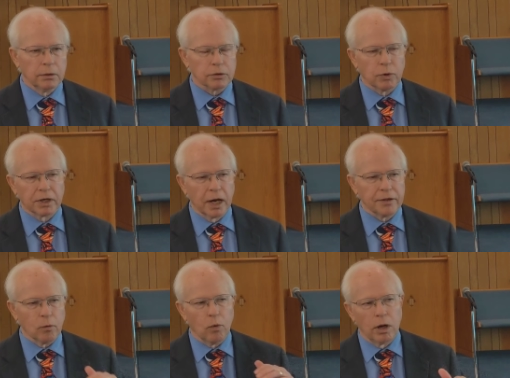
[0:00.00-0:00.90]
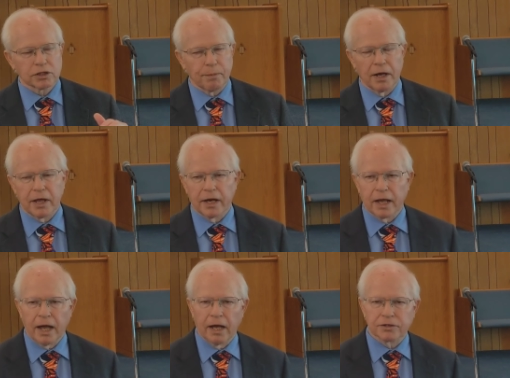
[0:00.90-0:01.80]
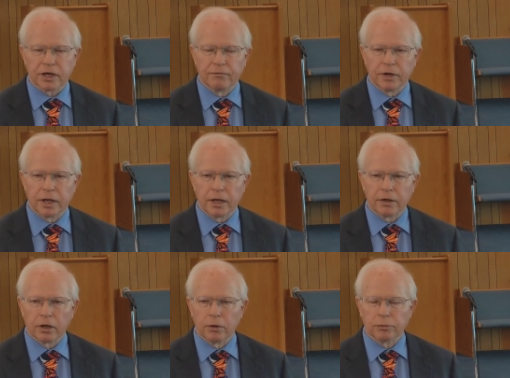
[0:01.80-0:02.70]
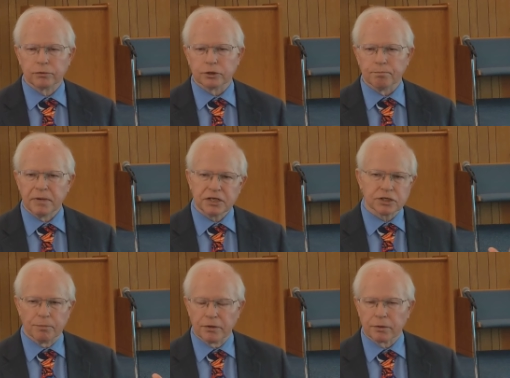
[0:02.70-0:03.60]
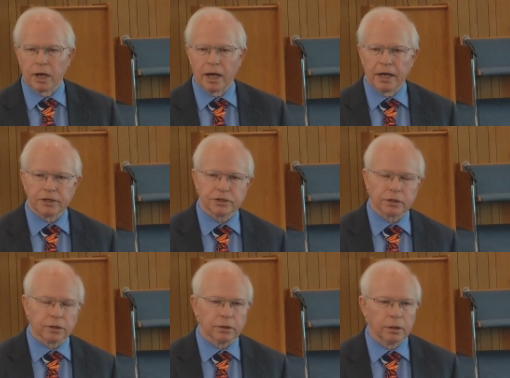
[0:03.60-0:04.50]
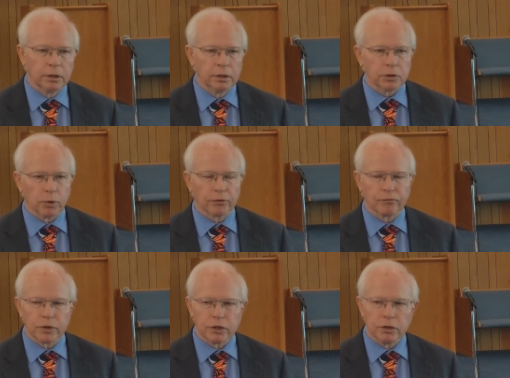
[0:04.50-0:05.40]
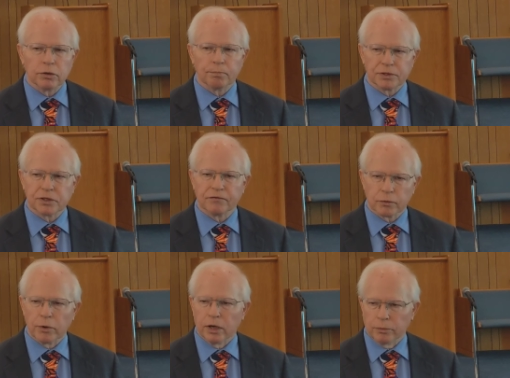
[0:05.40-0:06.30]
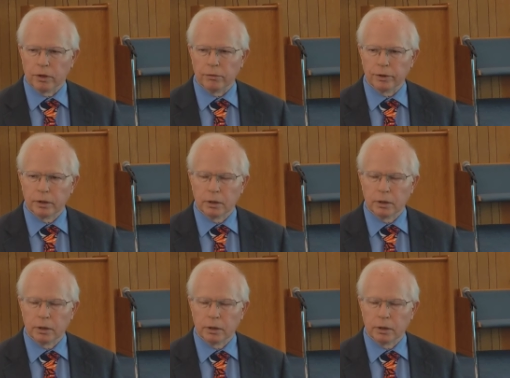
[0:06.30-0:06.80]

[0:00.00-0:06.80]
There's one guy that walks by that house every day to go to meet some other guys to, to work for the Union Pacific Railroad.